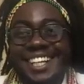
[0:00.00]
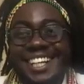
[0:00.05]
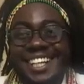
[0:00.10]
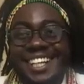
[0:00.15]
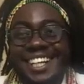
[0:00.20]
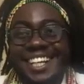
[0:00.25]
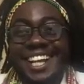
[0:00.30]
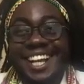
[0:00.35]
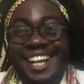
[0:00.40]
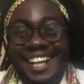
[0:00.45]

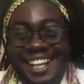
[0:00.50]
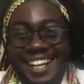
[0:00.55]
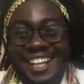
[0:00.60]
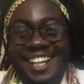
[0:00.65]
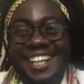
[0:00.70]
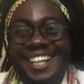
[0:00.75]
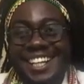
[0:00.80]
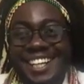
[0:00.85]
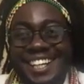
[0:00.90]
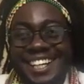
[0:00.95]

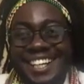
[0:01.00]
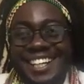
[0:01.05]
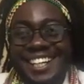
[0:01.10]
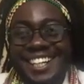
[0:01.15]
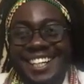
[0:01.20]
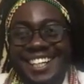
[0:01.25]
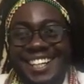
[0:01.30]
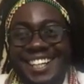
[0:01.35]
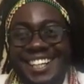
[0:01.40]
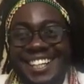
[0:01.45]

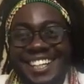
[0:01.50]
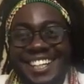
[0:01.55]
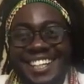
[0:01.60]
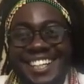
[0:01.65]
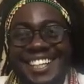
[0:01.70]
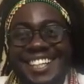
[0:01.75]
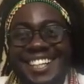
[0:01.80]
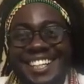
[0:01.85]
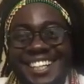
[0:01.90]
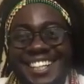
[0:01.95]

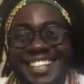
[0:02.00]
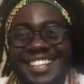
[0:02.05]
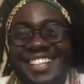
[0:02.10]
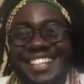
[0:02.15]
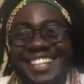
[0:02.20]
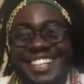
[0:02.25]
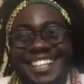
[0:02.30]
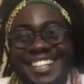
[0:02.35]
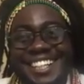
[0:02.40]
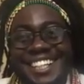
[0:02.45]

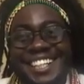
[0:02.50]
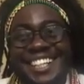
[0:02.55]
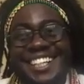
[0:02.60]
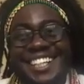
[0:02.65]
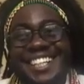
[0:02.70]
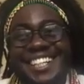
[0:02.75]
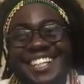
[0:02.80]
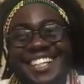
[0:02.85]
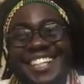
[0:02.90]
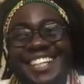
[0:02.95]

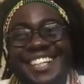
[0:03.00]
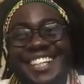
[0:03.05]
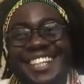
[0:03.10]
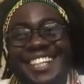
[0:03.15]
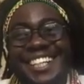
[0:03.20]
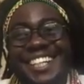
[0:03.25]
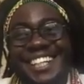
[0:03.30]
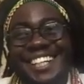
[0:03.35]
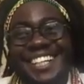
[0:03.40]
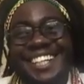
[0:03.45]

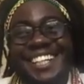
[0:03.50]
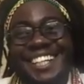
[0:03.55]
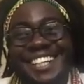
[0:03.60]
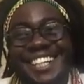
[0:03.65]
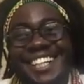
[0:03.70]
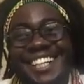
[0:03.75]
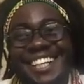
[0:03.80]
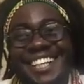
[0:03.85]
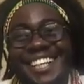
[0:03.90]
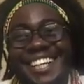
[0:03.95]

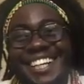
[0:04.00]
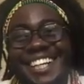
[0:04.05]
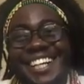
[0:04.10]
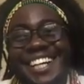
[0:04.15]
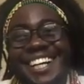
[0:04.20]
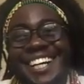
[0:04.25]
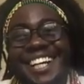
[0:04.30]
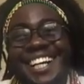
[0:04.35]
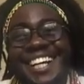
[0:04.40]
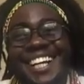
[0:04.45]

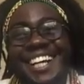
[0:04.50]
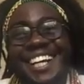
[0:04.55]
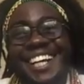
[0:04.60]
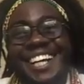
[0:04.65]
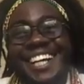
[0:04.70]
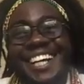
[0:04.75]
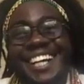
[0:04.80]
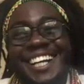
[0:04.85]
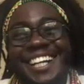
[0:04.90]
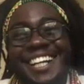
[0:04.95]

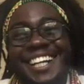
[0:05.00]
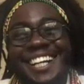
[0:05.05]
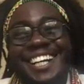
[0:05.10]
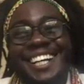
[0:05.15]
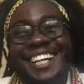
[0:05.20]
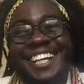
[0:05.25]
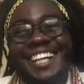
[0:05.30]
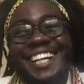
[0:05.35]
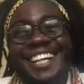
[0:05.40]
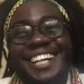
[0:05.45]

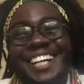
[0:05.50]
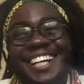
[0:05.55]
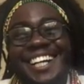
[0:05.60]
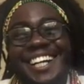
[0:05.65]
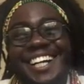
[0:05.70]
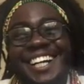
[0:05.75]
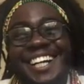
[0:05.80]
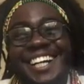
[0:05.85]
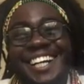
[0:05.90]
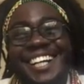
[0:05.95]

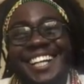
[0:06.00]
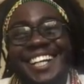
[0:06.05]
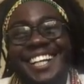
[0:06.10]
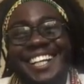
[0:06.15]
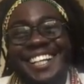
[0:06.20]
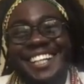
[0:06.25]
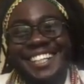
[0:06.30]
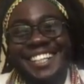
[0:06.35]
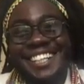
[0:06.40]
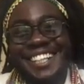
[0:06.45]

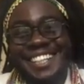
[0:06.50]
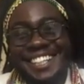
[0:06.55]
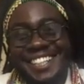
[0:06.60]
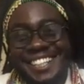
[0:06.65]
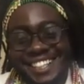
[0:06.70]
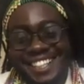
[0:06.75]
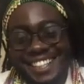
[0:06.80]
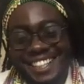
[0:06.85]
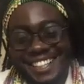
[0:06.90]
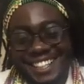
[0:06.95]

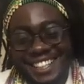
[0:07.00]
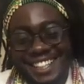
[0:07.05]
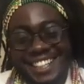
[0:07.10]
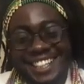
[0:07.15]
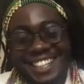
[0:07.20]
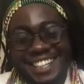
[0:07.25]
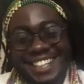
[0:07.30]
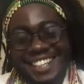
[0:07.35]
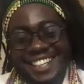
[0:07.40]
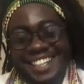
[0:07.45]

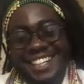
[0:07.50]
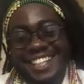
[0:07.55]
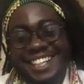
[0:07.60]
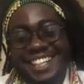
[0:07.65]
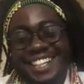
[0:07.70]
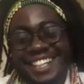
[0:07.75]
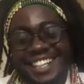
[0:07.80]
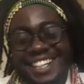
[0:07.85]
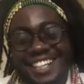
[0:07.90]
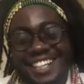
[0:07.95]
No words are spoken by the person on screen.